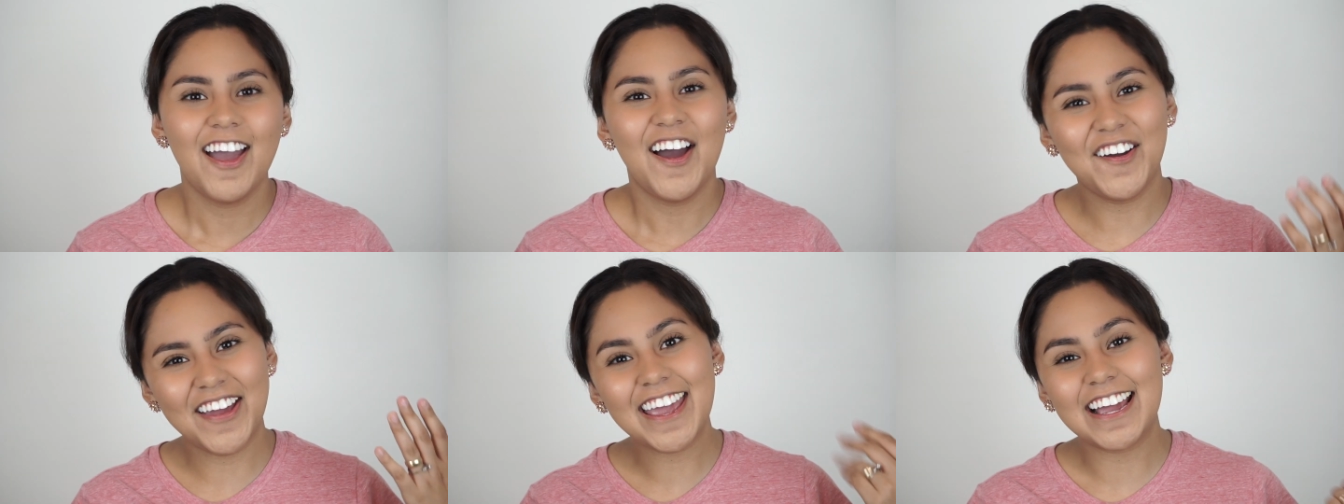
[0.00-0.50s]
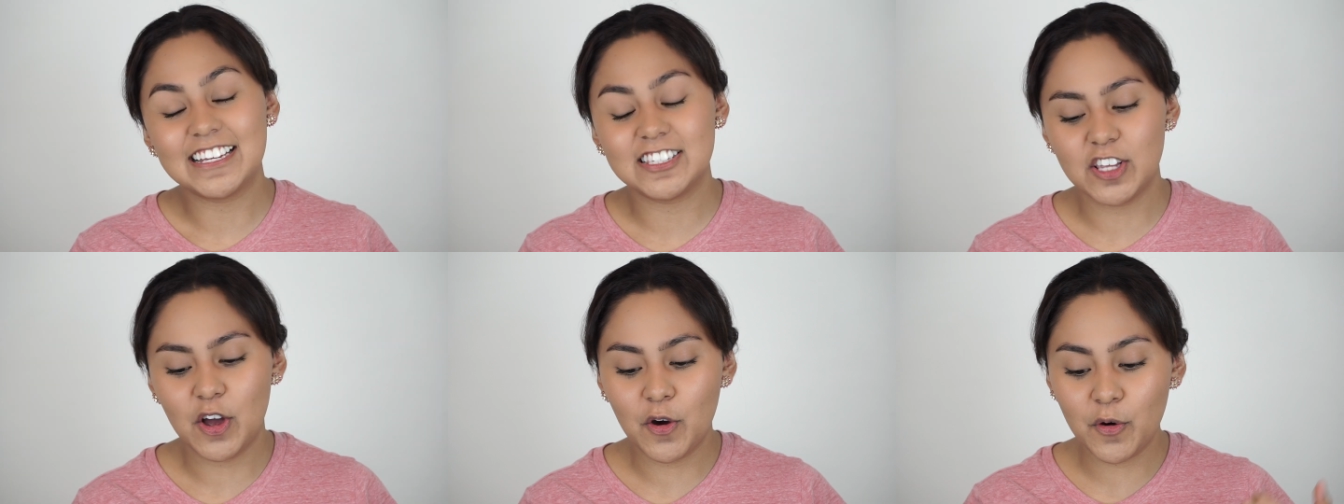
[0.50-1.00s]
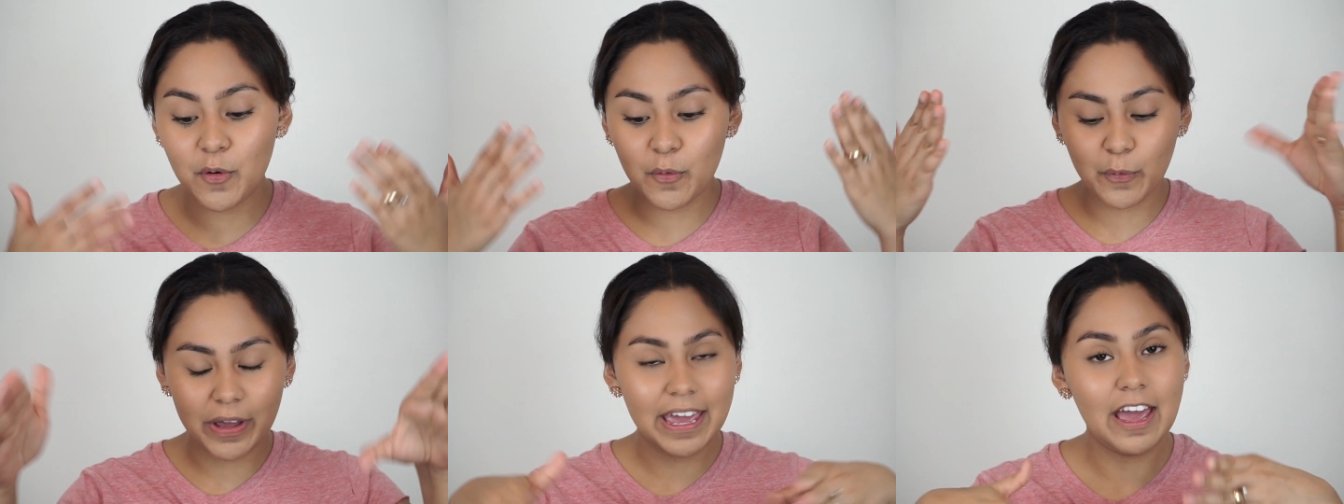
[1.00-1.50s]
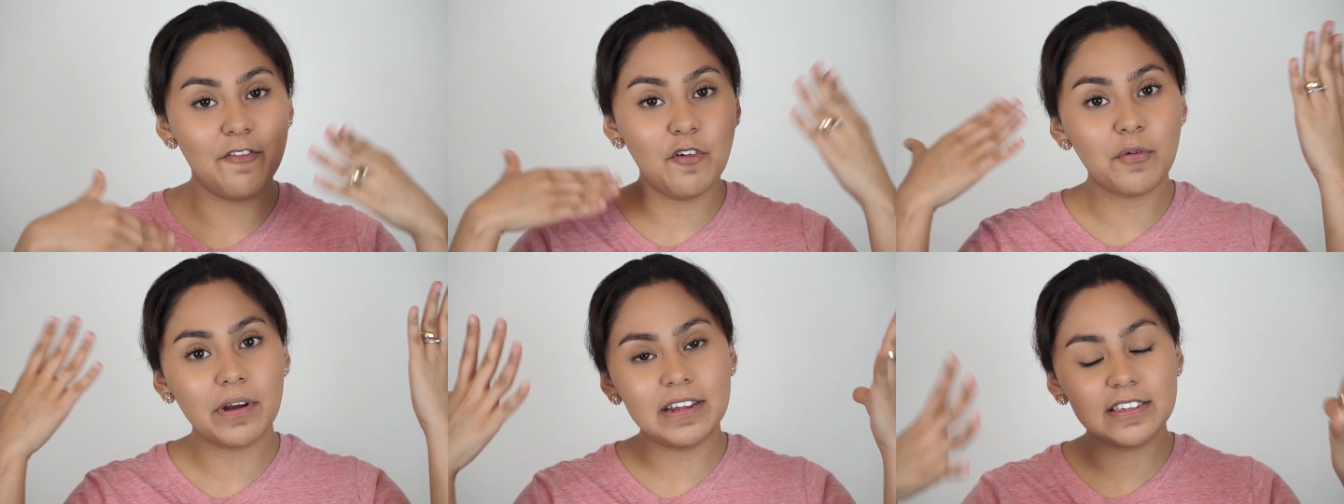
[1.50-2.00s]
Okay guys, so we have
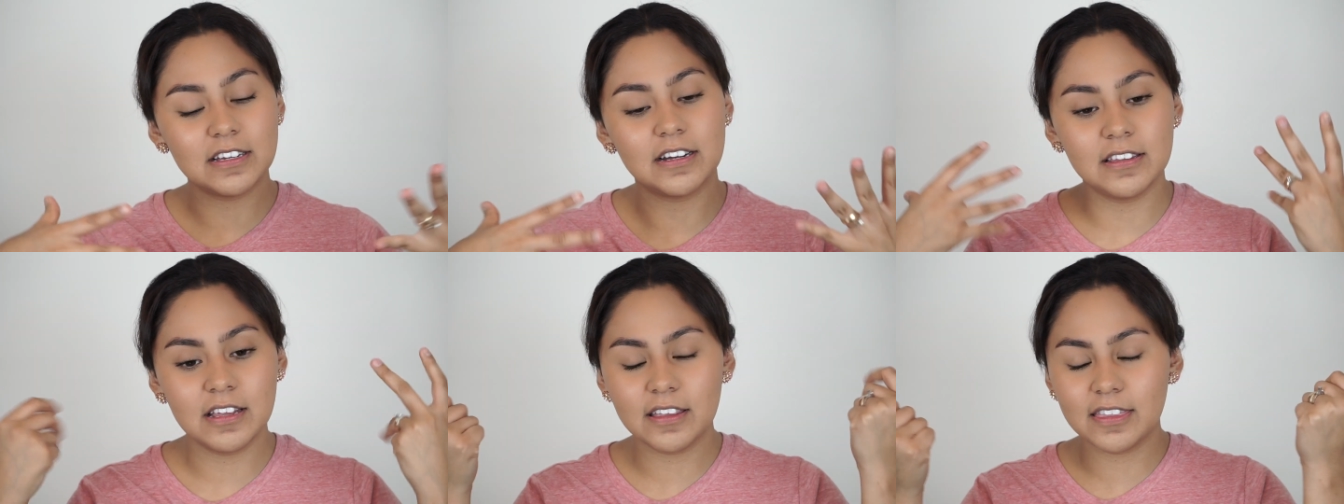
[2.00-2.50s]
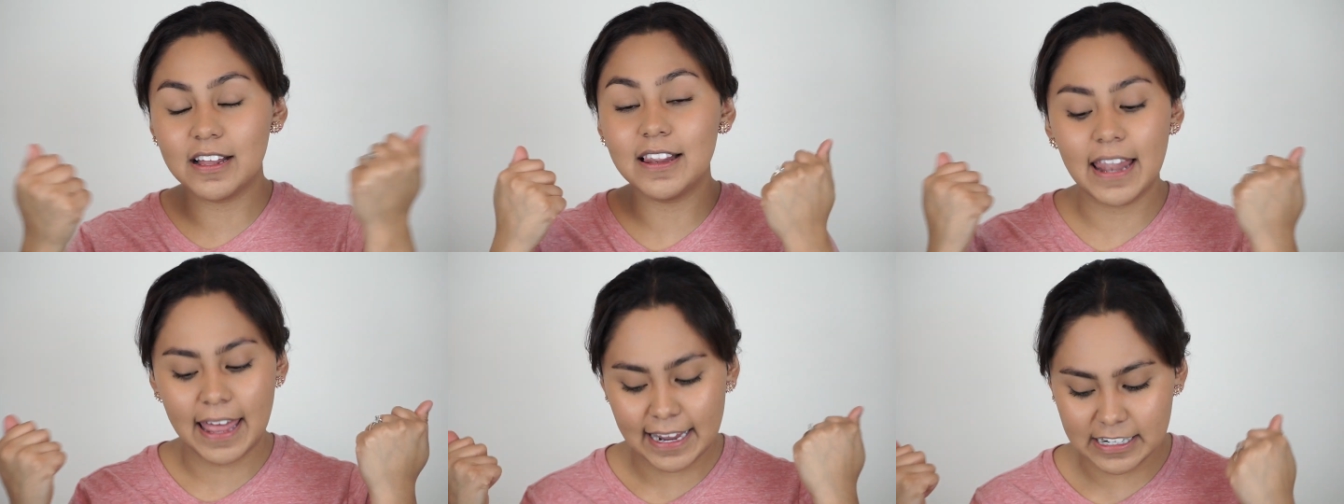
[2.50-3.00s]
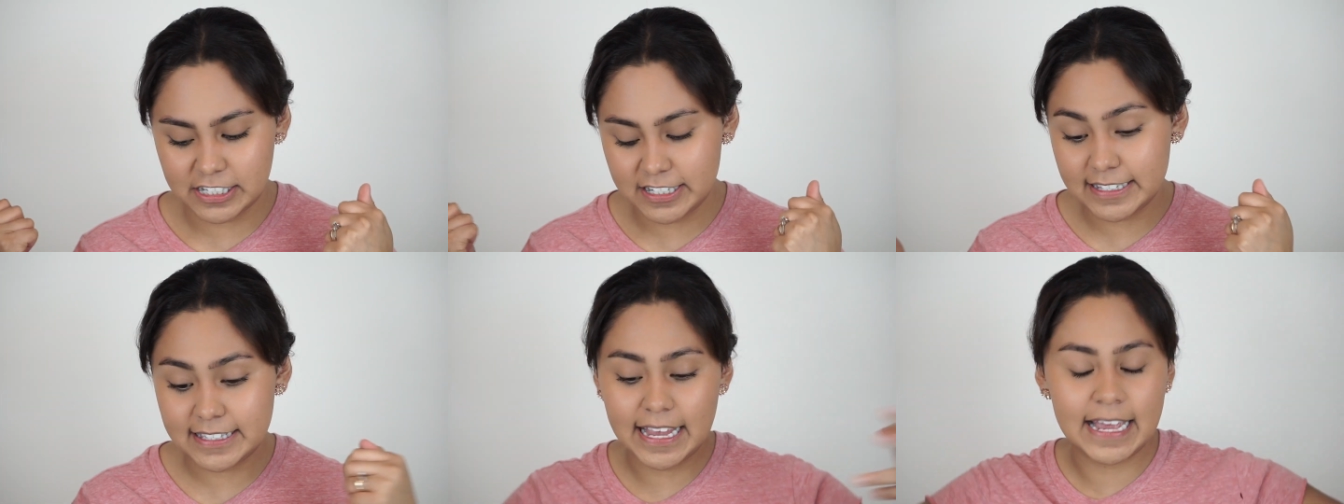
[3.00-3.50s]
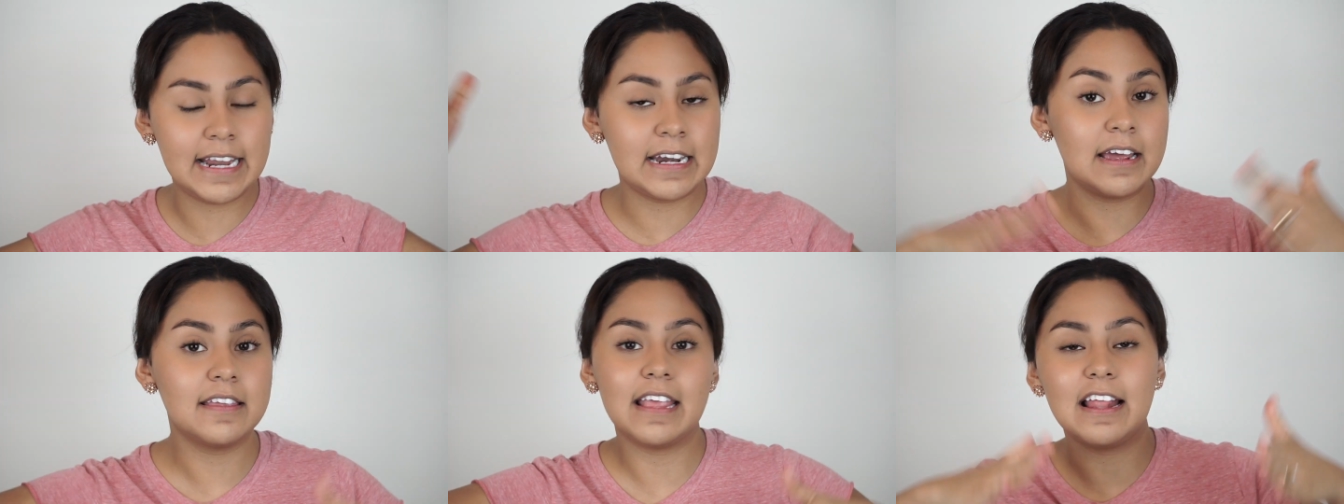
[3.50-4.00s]
already done the lashes
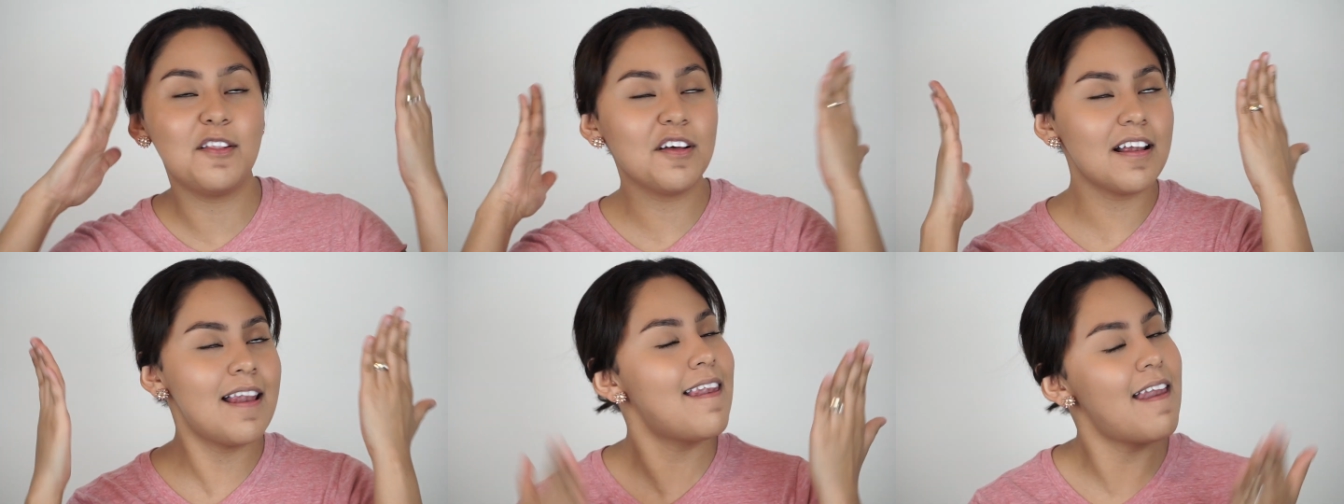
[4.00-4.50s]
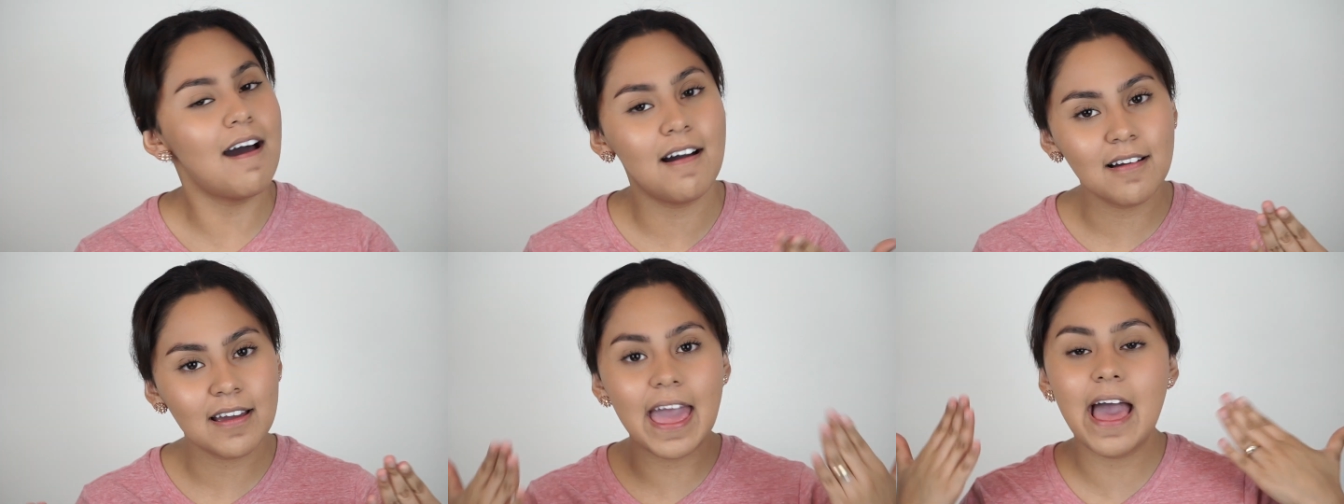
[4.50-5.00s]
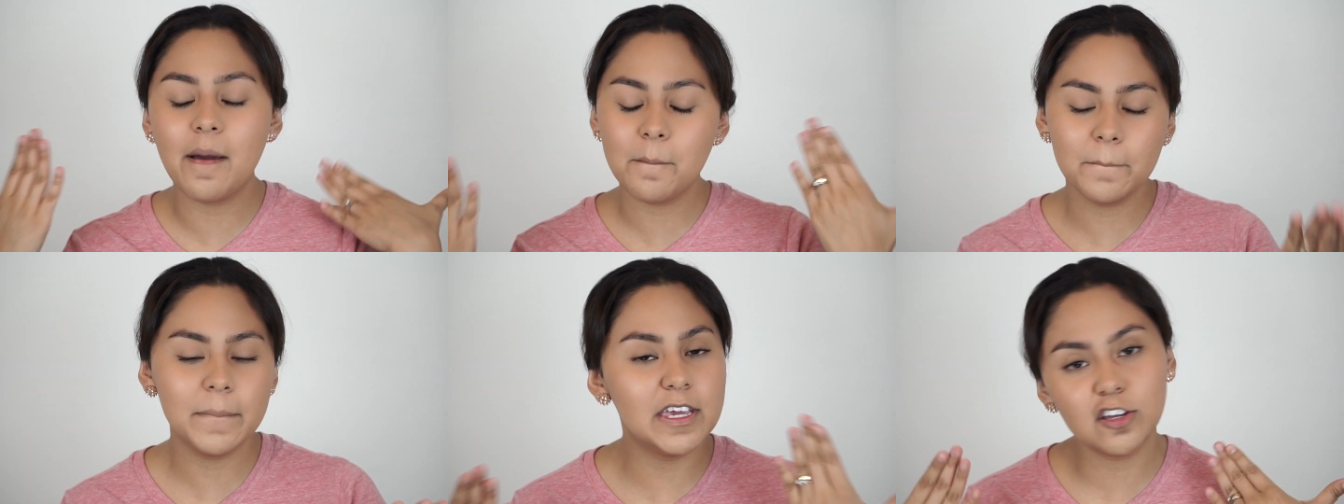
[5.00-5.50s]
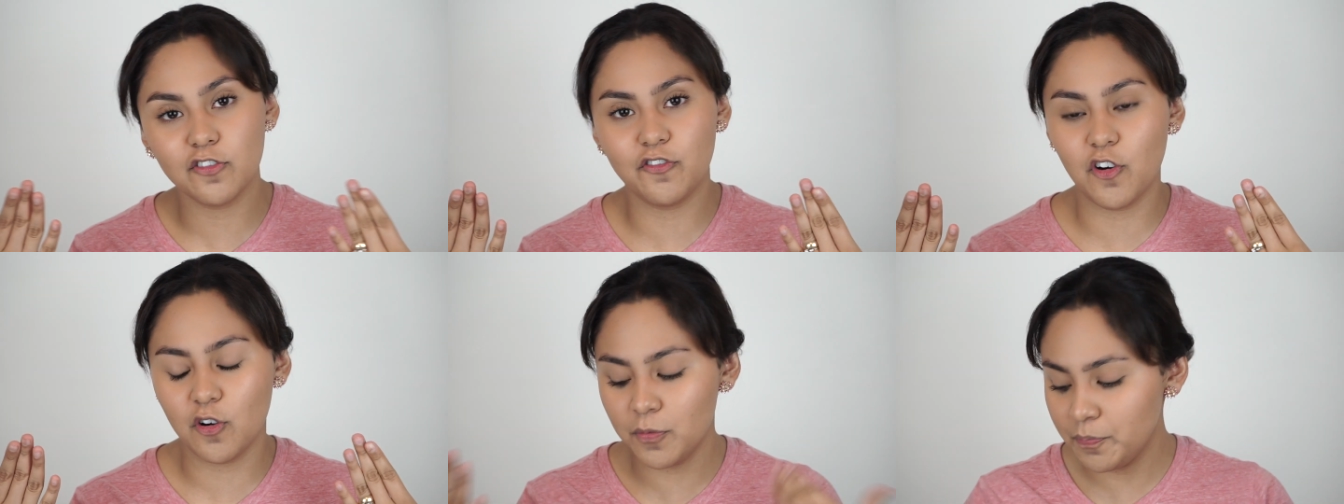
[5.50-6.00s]
and they look long and
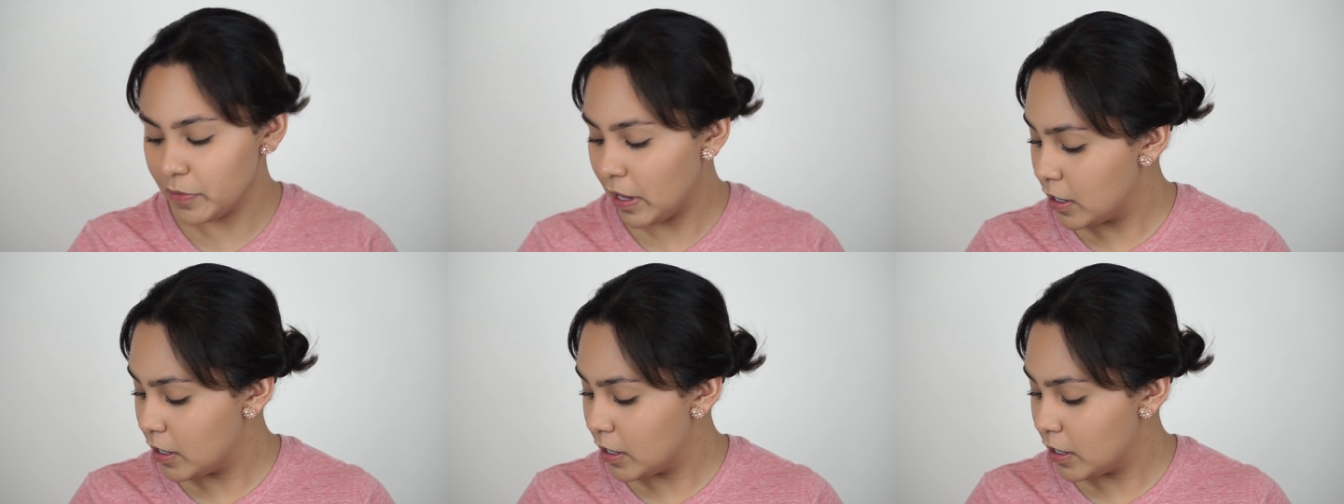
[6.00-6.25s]
beautiful.